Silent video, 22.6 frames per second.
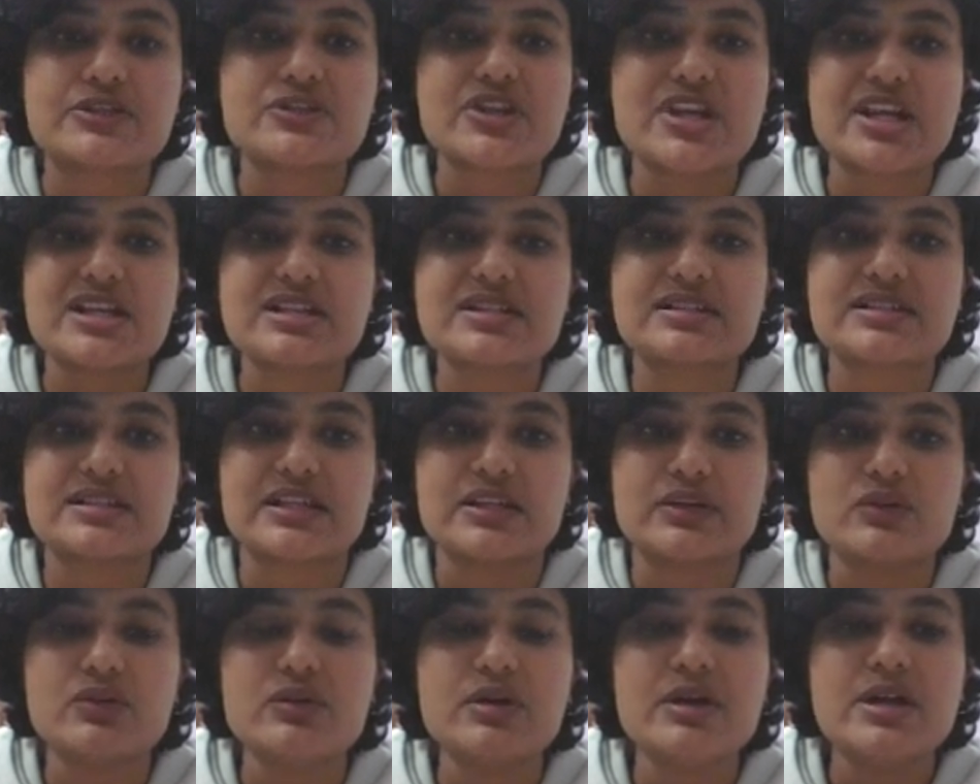J is
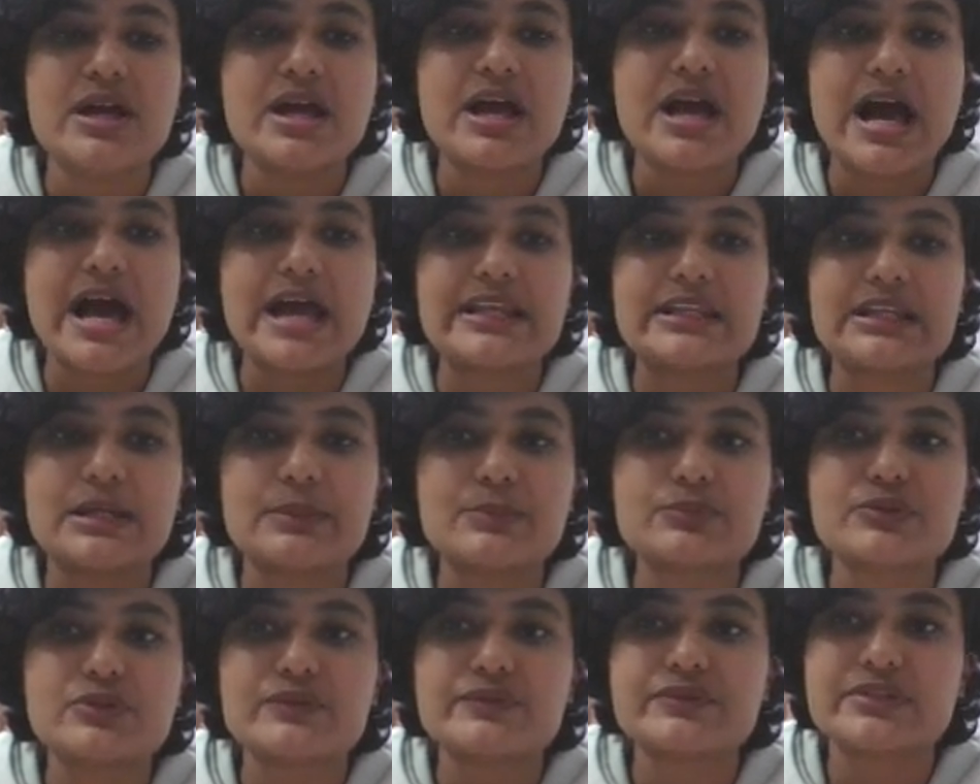0 and
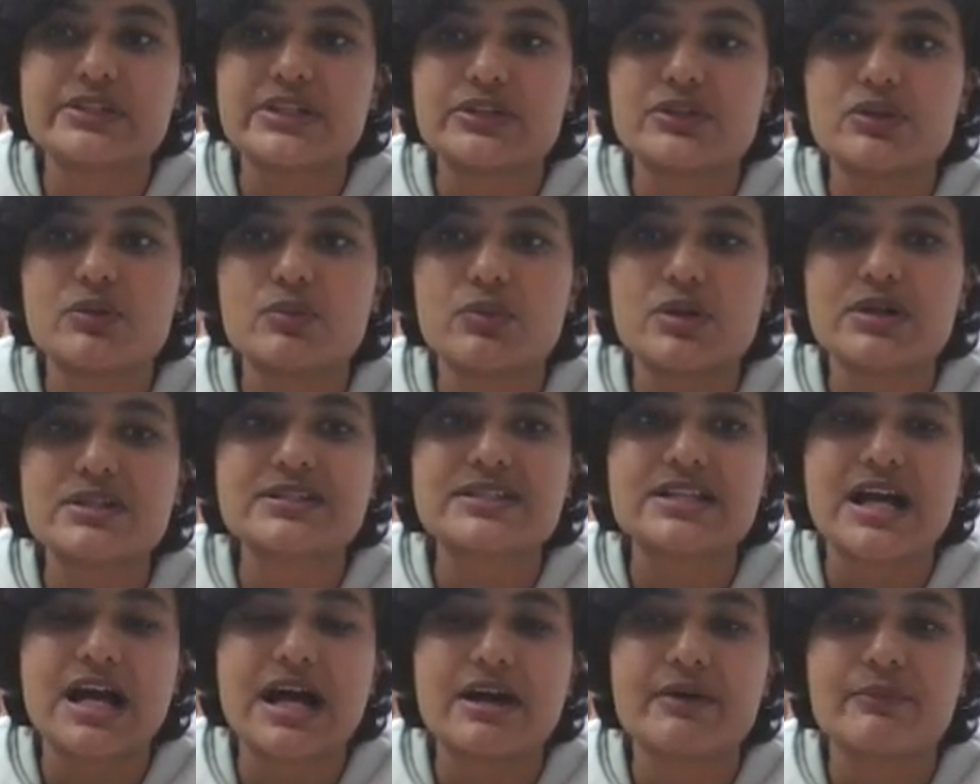nums of 0
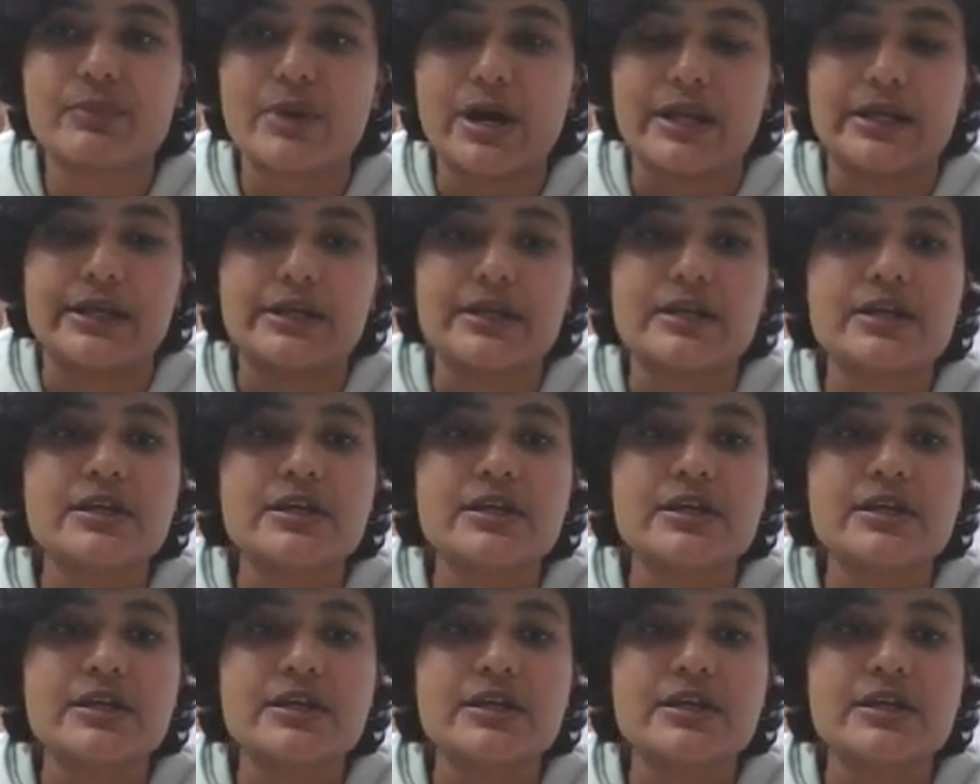was 1.